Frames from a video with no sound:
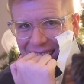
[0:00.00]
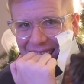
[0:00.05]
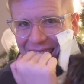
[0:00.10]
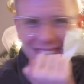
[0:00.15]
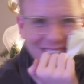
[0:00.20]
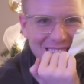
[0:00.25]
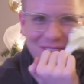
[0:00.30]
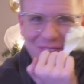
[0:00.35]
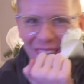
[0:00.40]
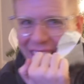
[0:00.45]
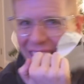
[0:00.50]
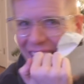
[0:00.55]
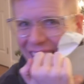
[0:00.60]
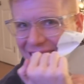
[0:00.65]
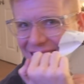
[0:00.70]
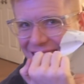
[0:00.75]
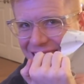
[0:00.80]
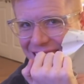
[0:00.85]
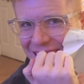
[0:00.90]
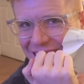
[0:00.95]
It's mine.
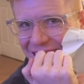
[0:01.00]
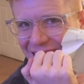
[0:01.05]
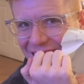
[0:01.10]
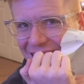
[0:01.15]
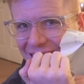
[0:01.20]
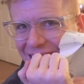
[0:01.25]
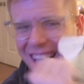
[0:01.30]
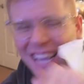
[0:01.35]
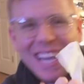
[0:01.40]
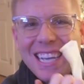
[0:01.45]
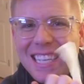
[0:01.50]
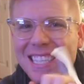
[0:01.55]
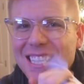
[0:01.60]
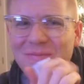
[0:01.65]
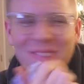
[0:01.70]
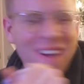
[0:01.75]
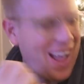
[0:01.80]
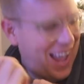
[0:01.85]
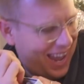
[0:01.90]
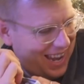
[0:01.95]
It's
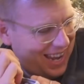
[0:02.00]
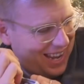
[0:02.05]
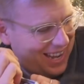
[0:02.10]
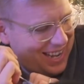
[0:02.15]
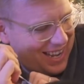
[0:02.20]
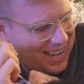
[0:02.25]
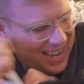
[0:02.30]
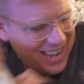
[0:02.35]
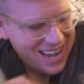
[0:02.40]
mine.